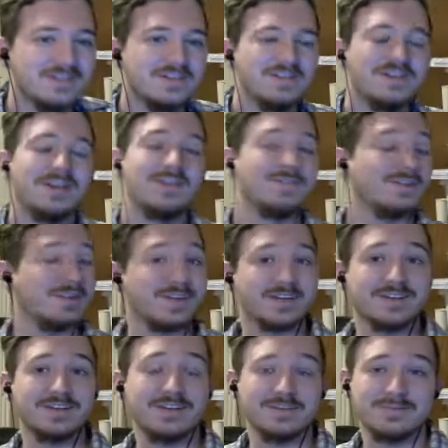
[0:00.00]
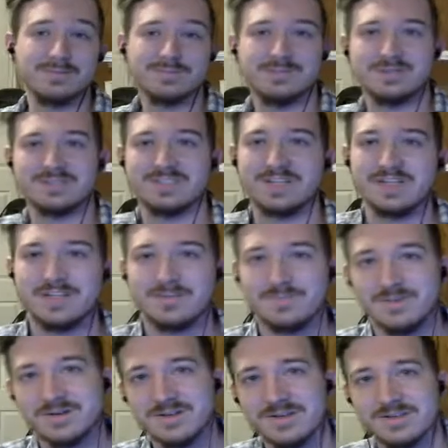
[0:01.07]
If you liked it, push that like
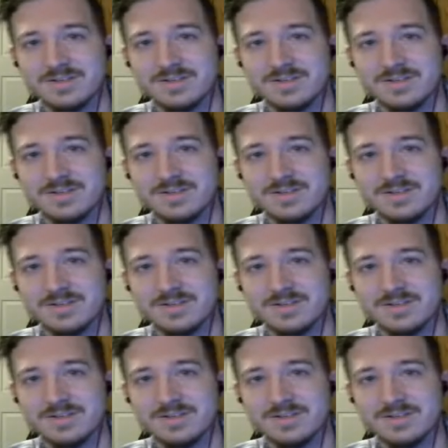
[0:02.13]
button and